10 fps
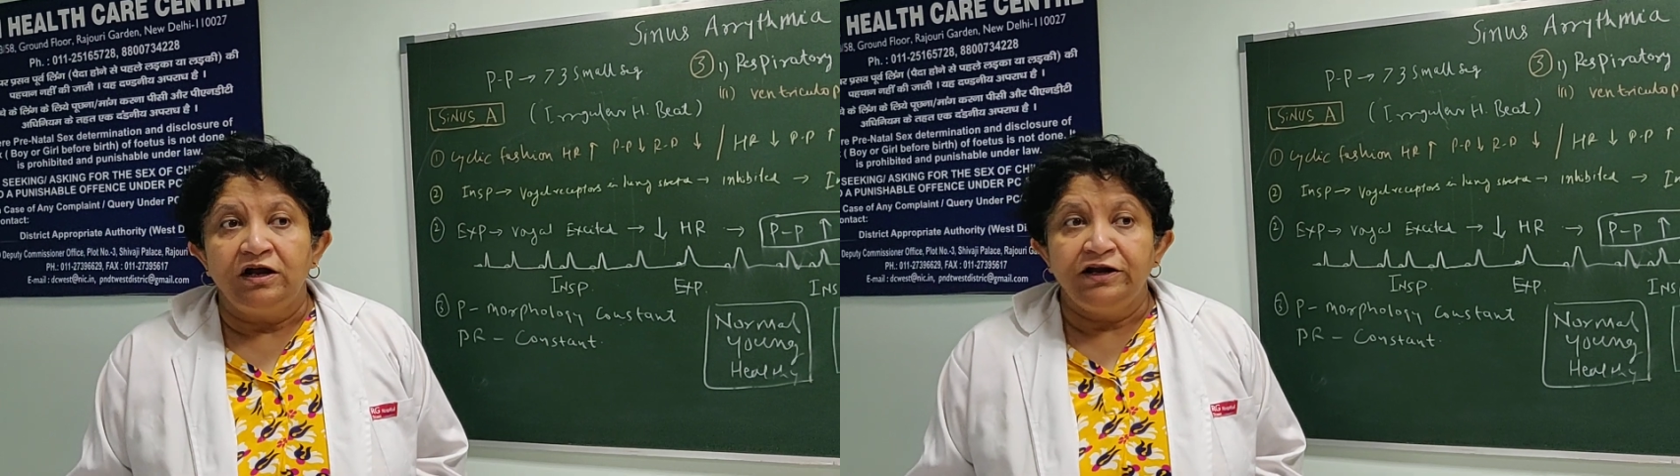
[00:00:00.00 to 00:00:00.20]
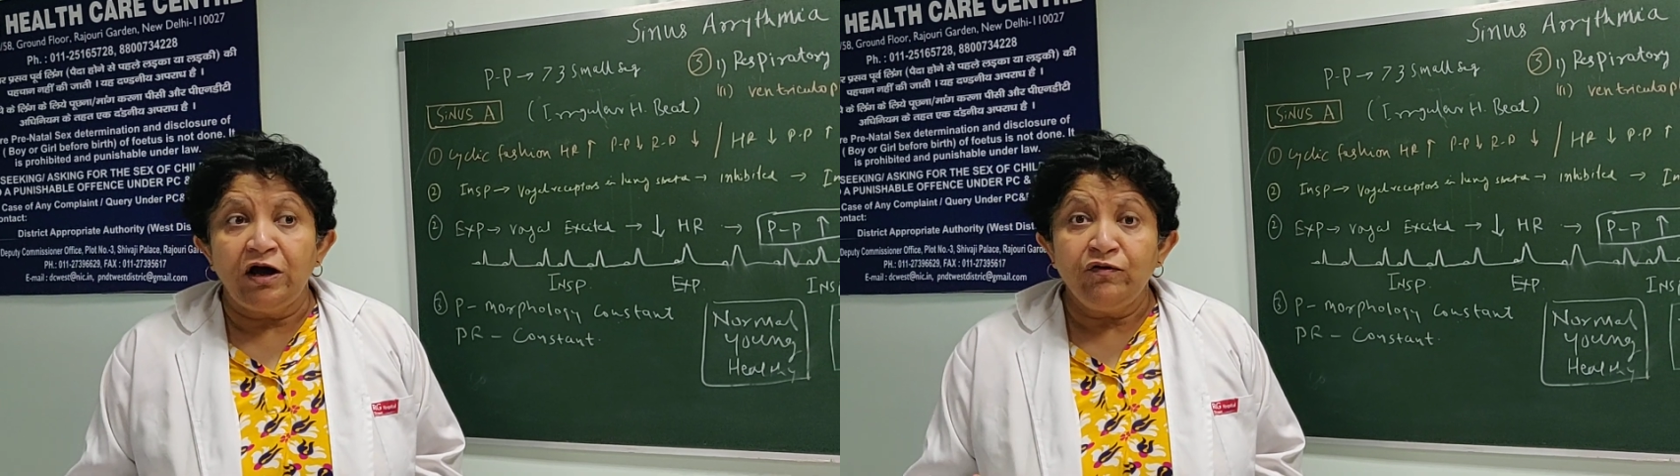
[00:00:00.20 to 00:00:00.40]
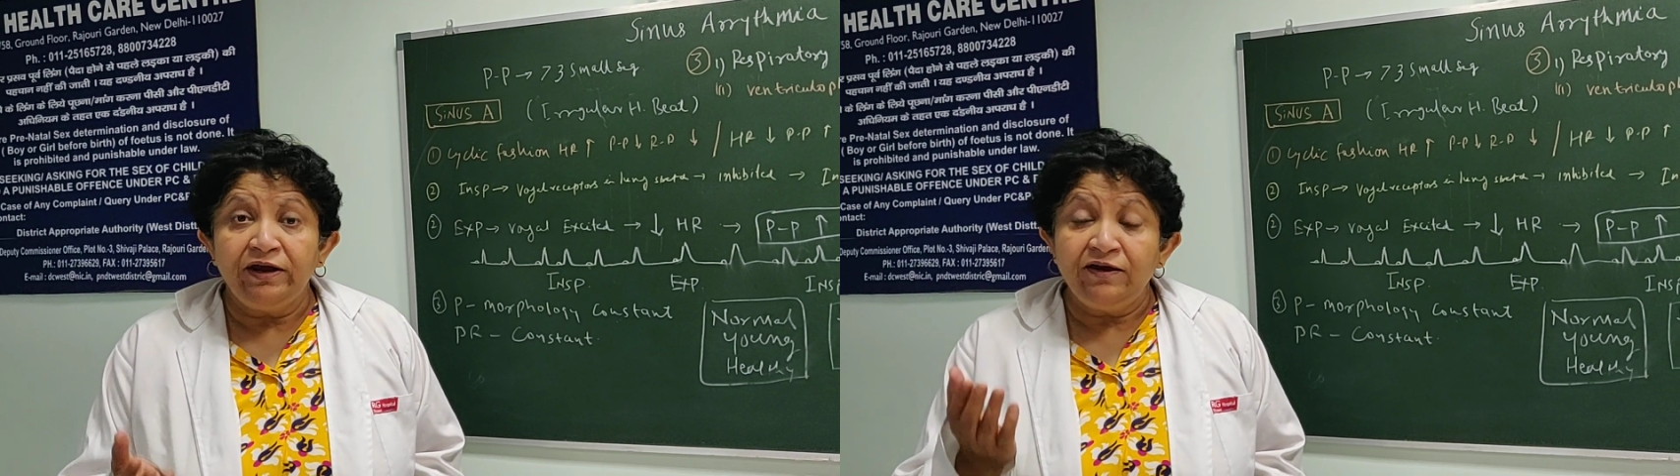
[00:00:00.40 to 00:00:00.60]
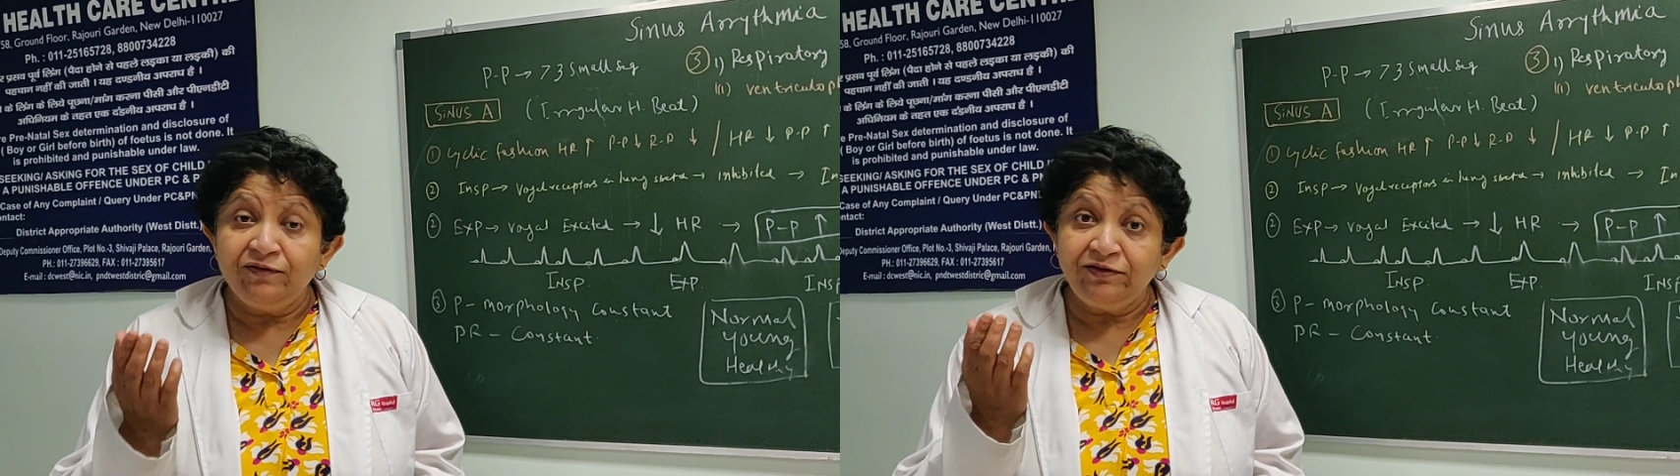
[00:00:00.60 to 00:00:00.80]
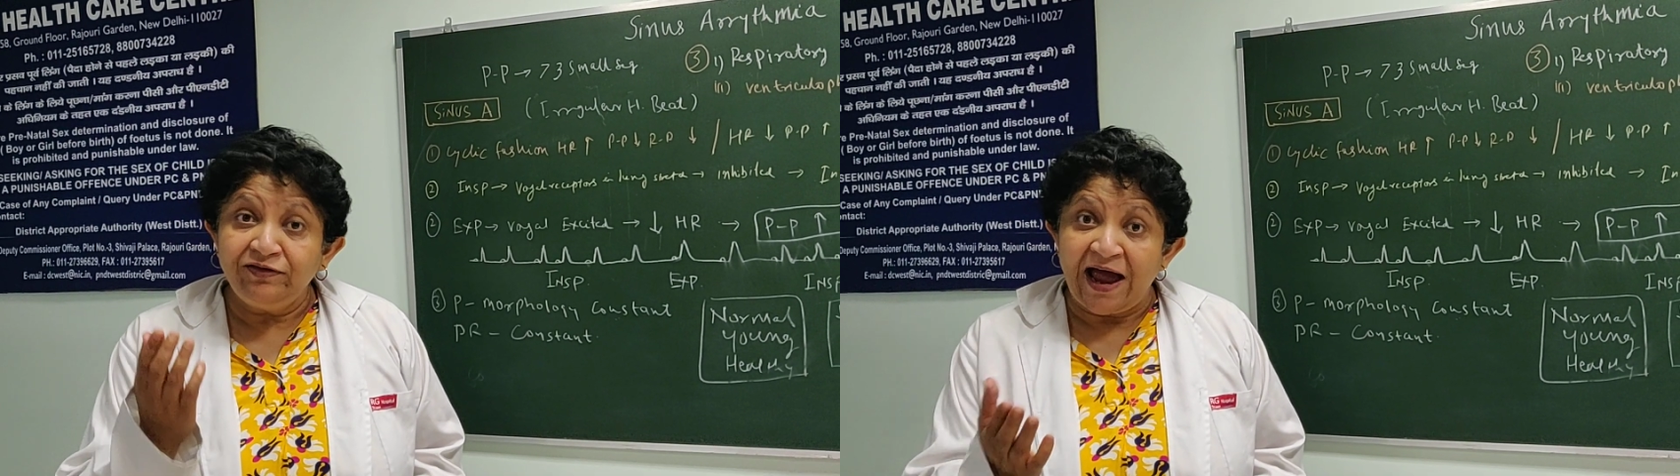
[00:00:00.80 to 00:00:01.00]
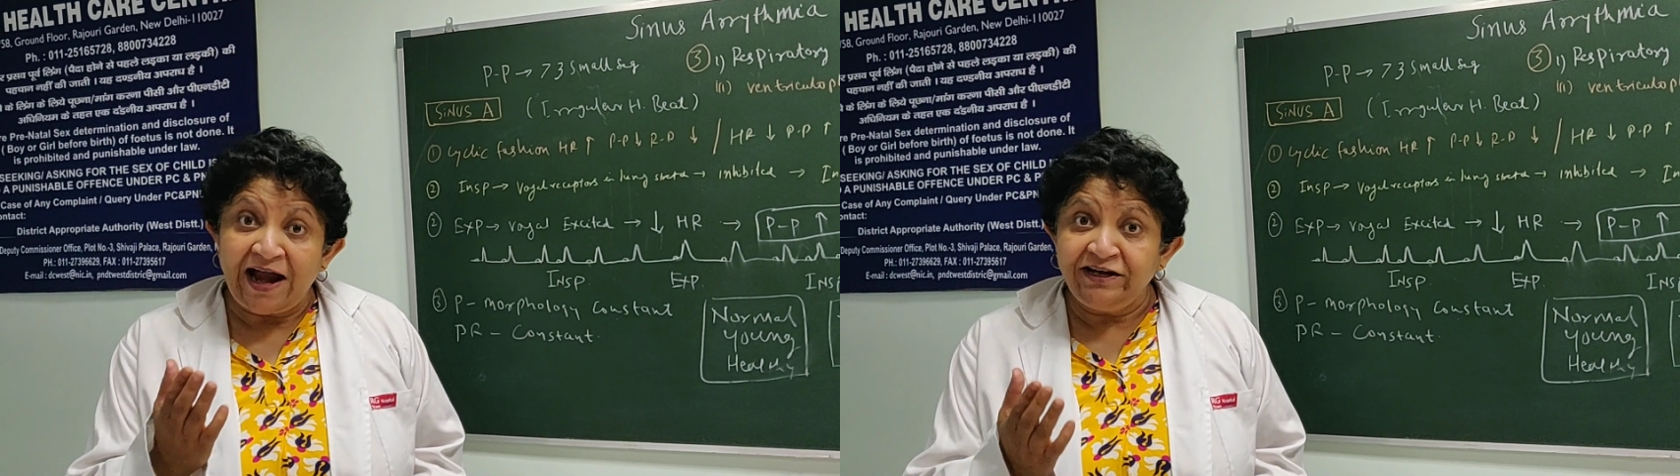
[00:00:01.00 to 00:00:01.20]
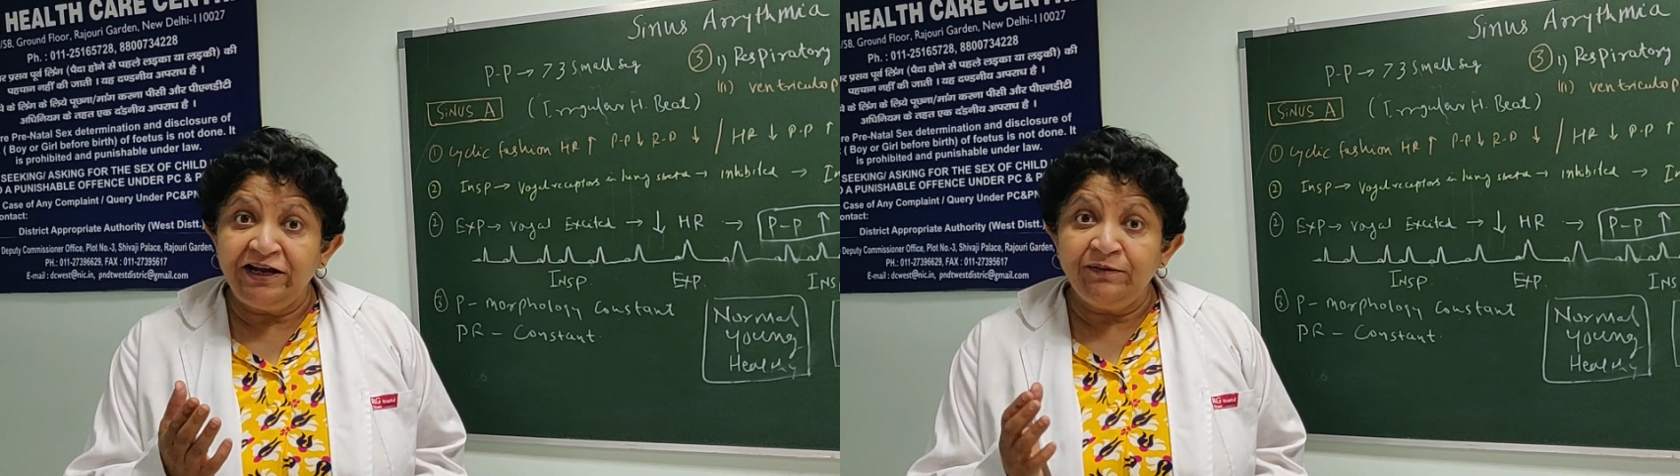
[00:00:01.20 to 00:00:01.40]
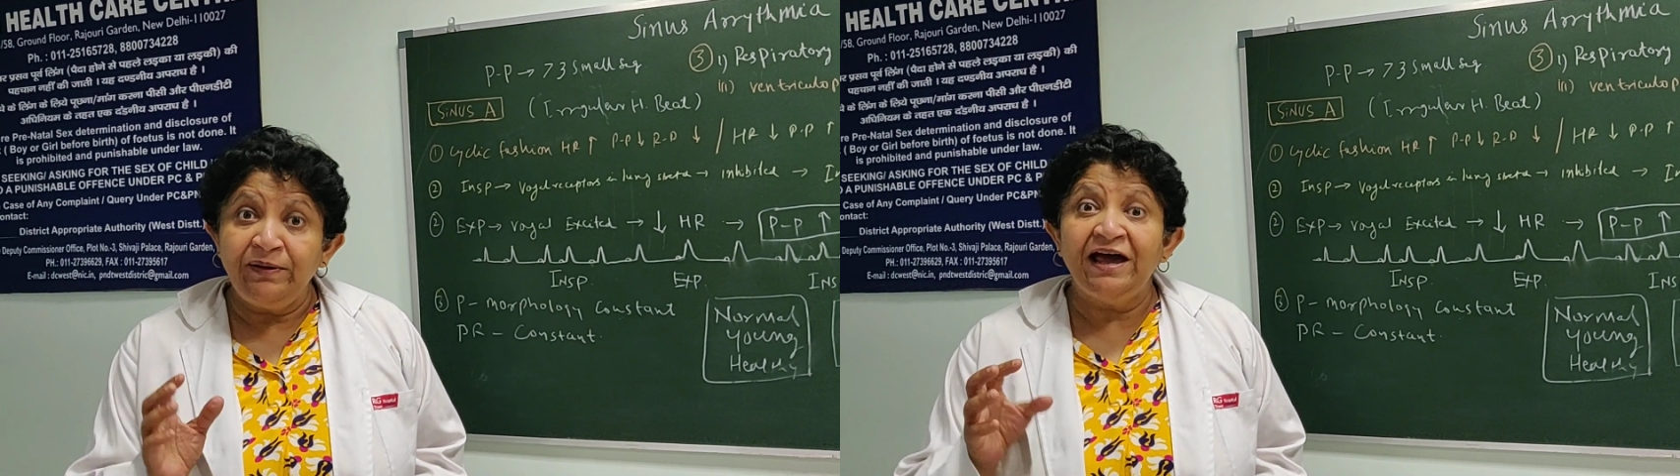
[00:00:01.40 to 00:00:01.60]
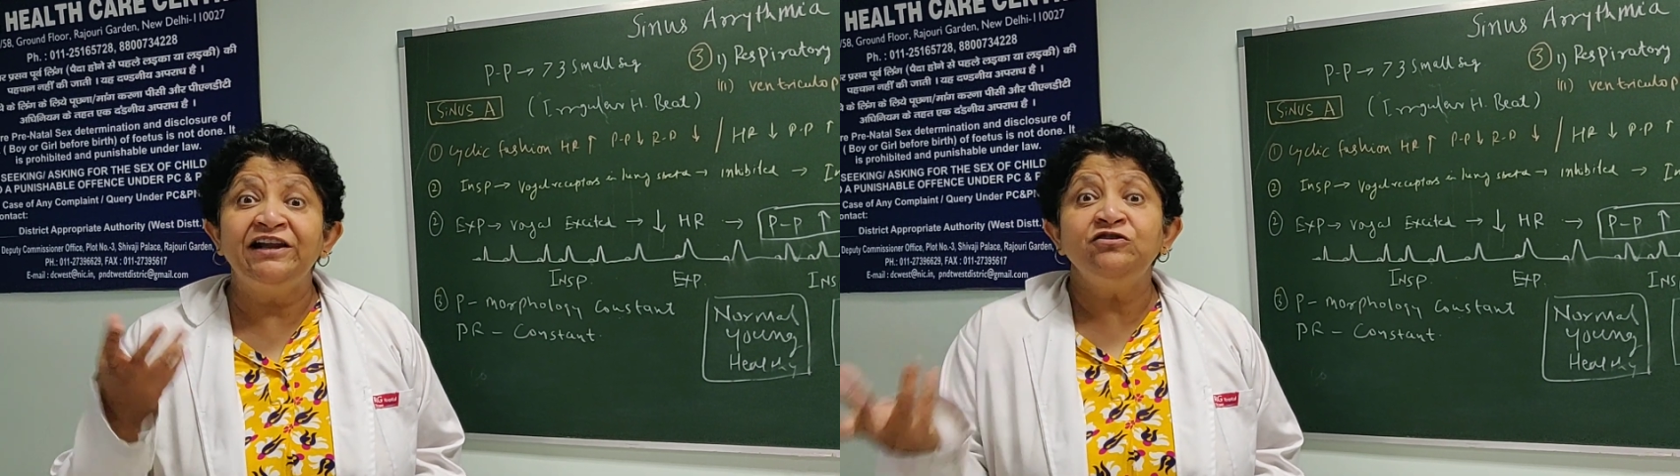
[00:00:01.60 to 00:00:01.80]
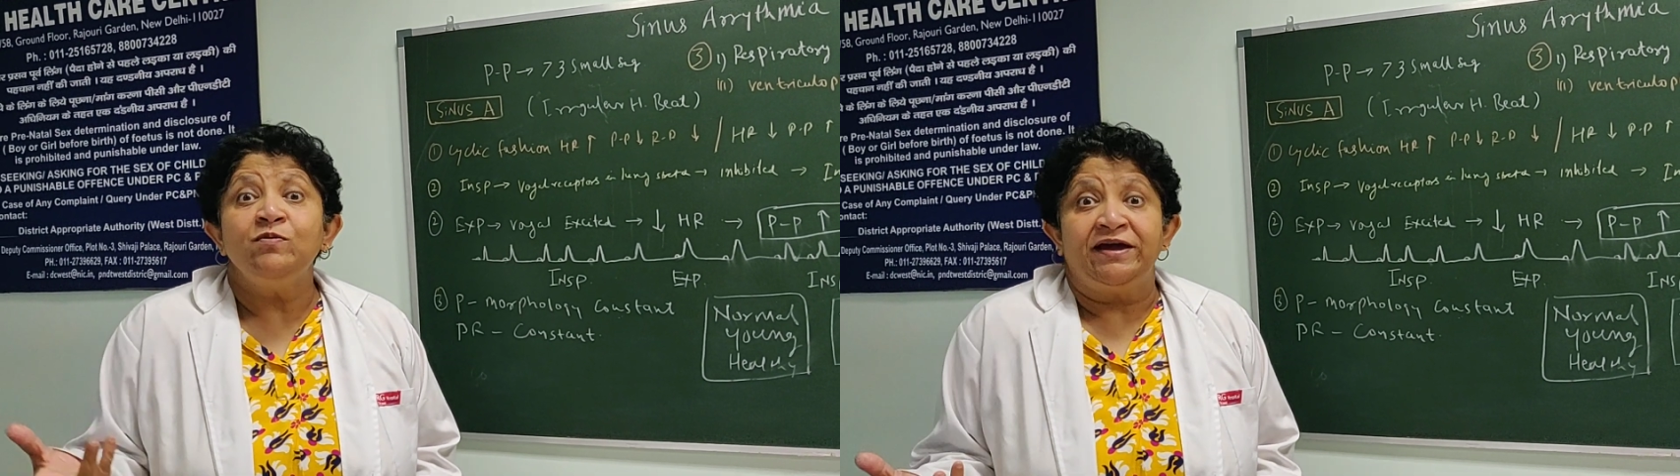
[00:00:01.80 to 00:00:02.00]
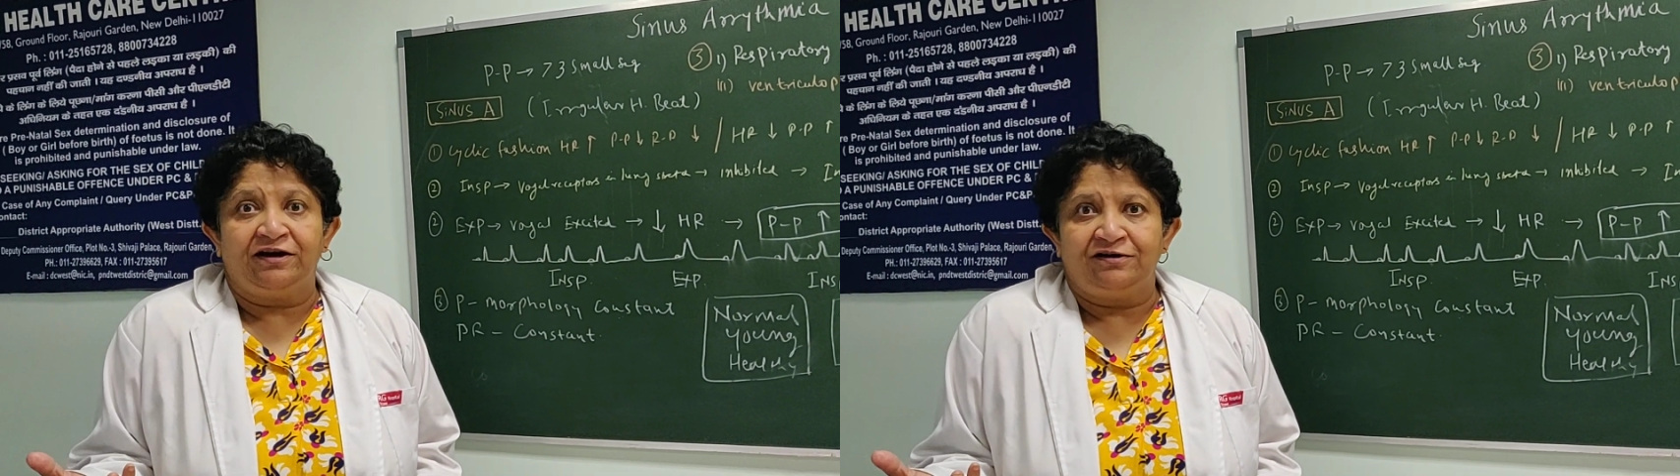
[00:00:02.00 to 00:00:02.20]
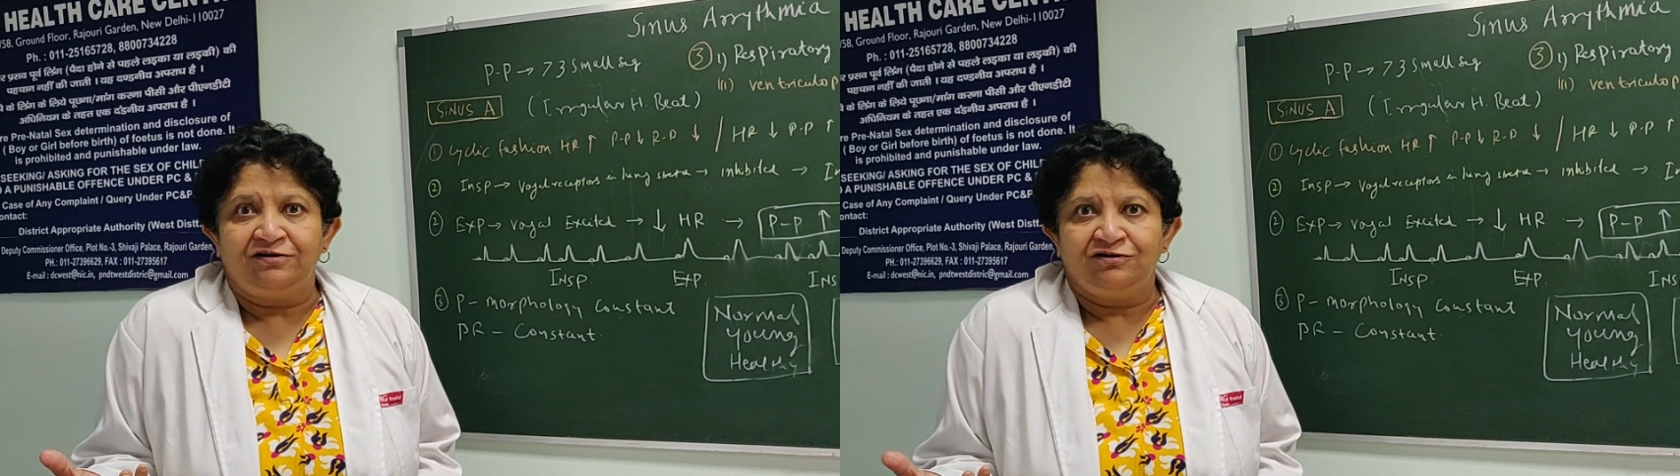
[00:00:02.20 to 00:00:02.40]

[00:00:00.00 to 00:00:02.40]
Now even that can be arrhythmic,